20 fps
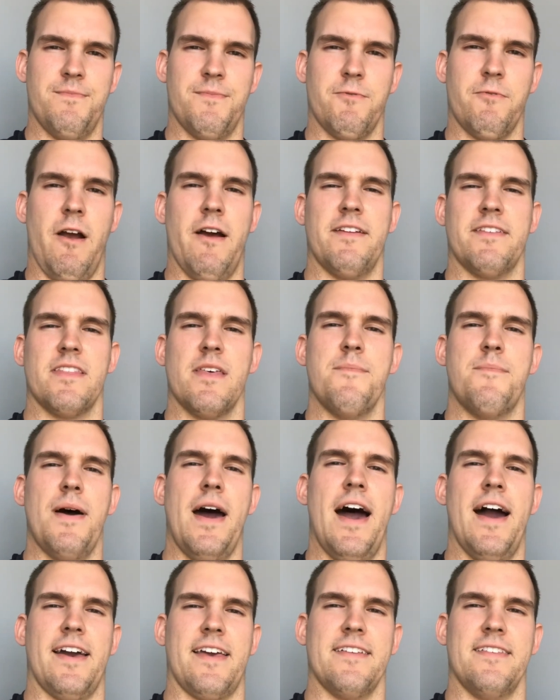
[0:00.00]
rounding the
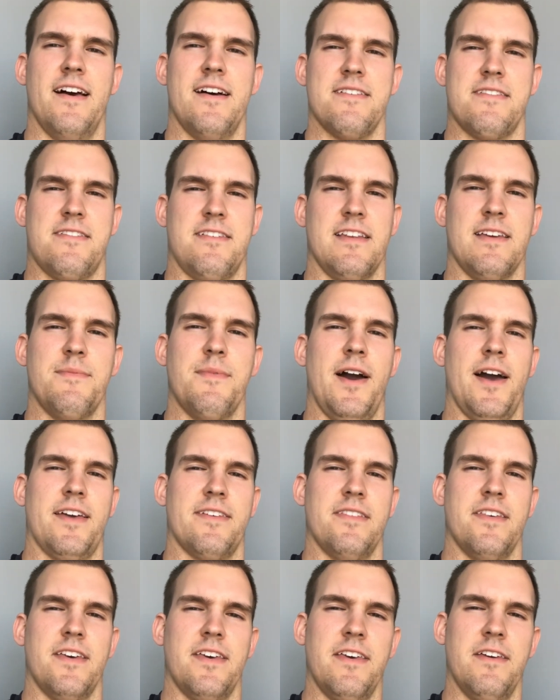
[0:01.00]
back and not sitting back
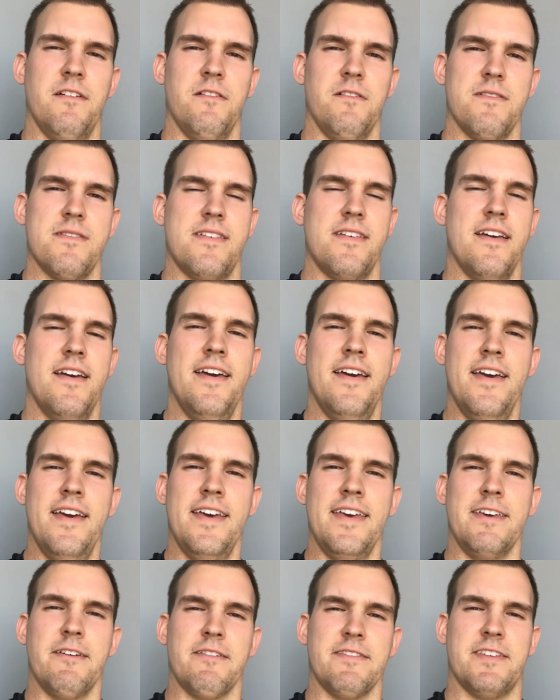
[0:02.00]
in the heels,
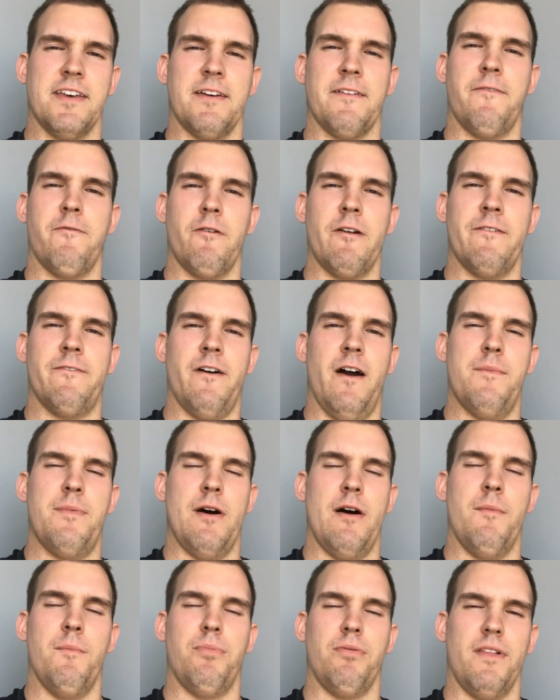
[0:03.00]
you can take
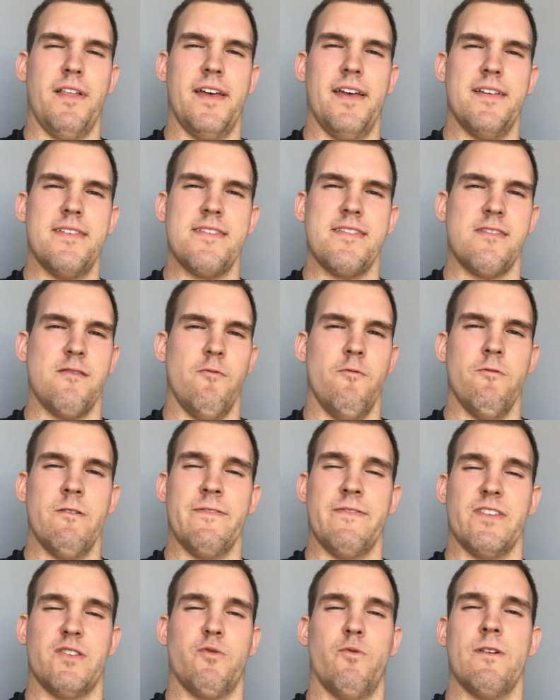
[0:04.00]
45-pound plates or
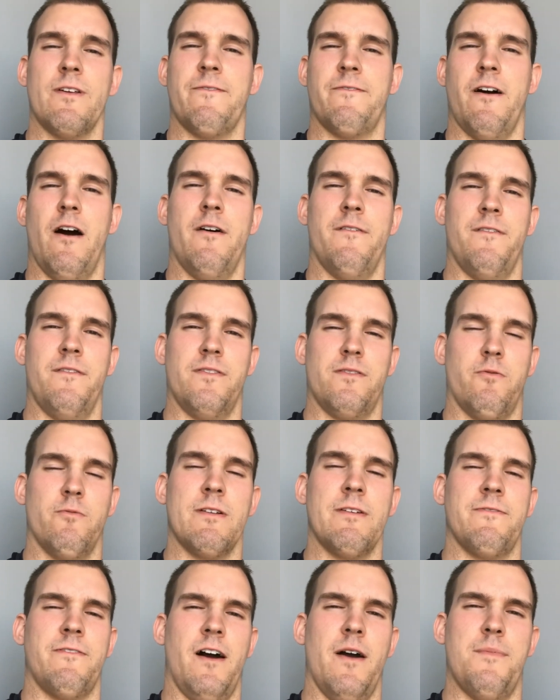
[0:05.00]
even
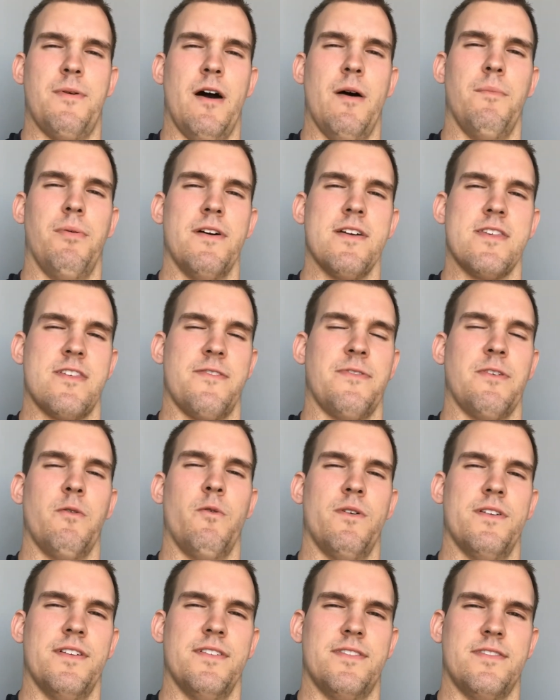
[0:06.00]
25-pound plates if you
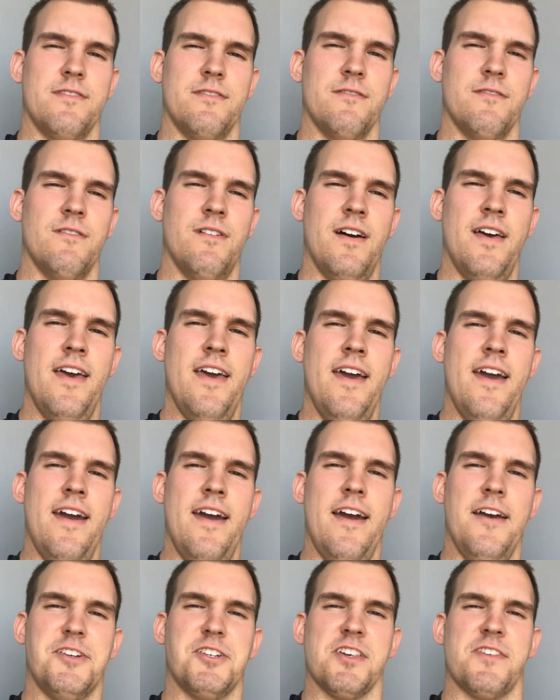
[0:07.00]
wanted to,
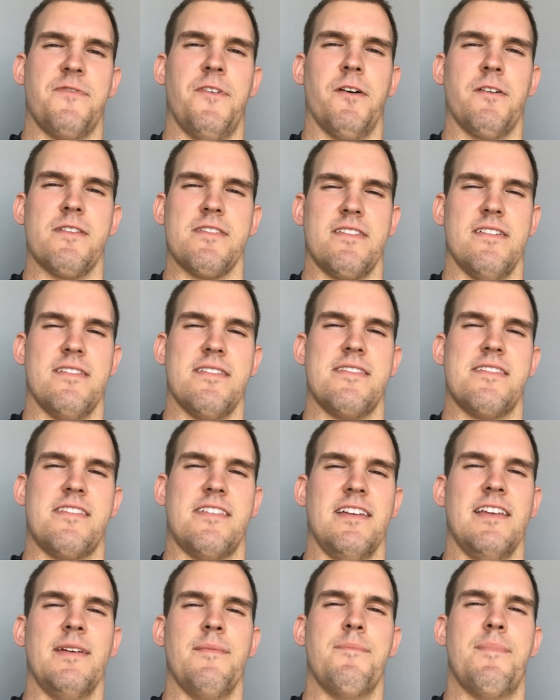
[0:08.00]
and just focus on
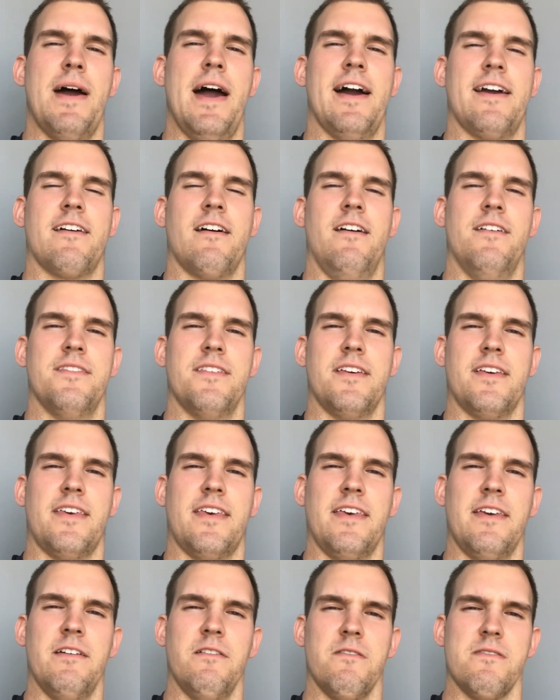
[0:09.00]
sitting back on the
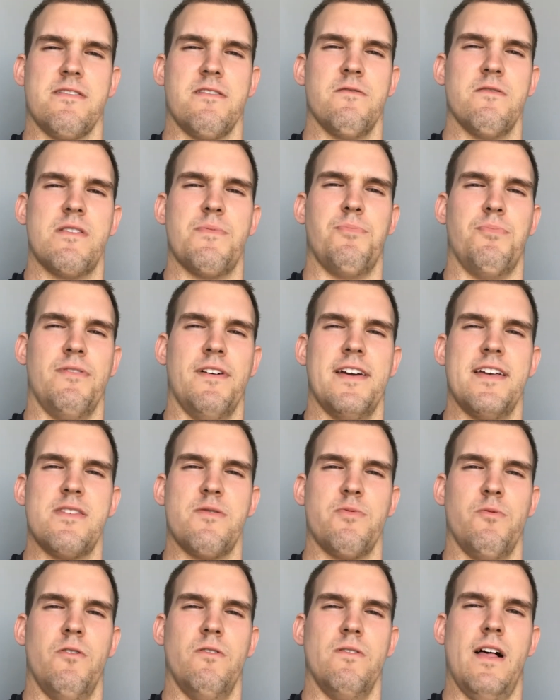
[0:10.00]
heels. Those
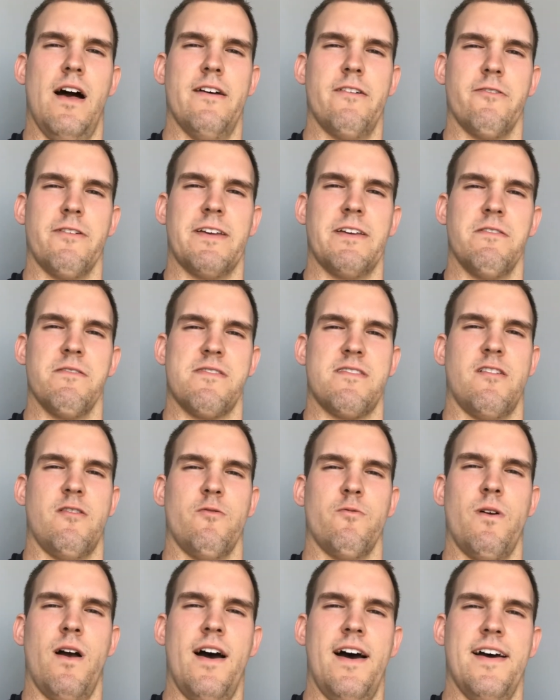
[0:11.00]
plates will allow your heels
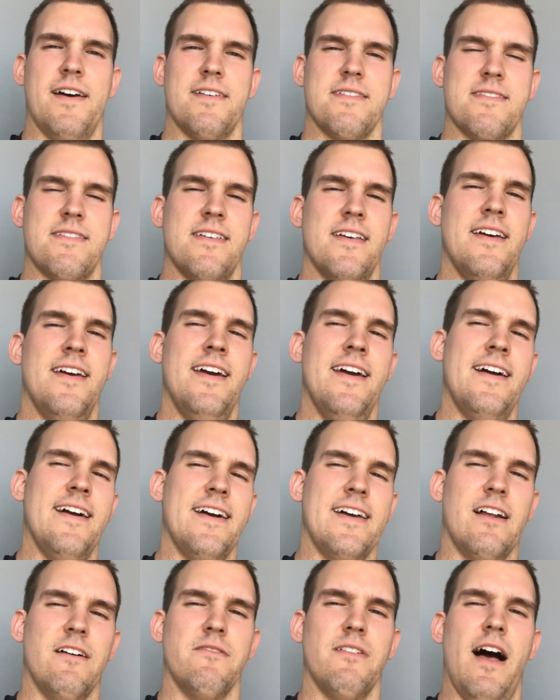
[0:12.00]
to rise
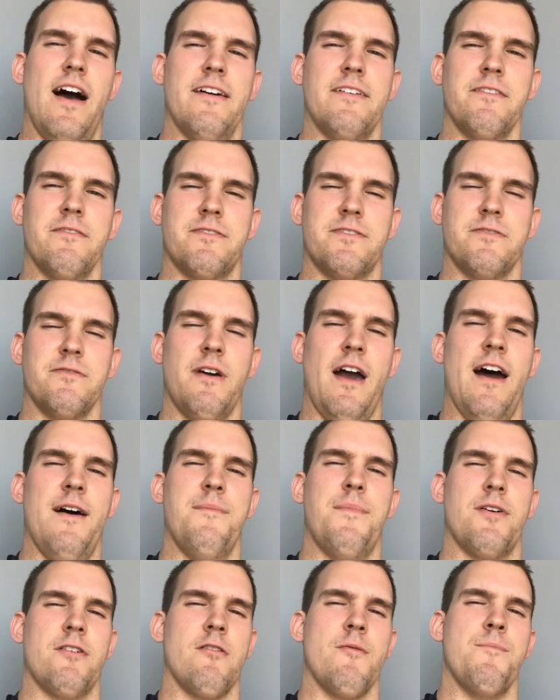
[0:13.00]
and allow you to
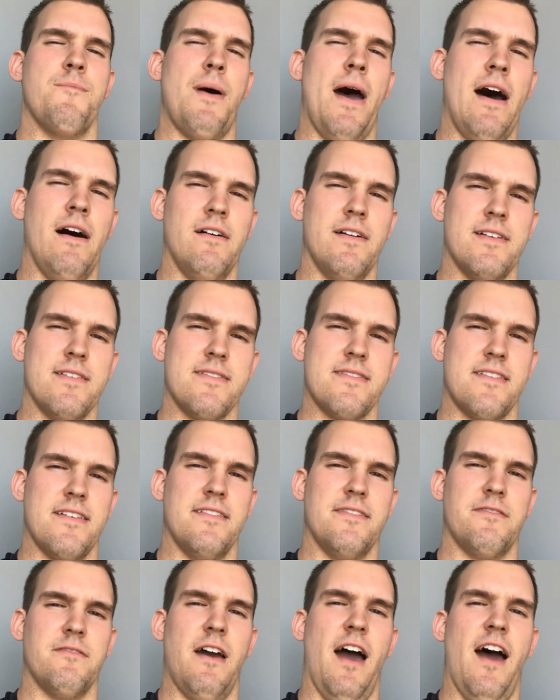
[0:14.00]
have better balance
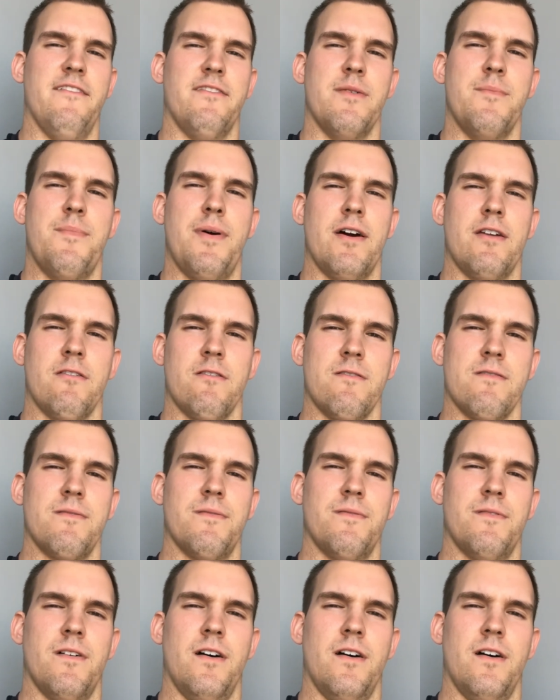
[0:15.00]
and to have a better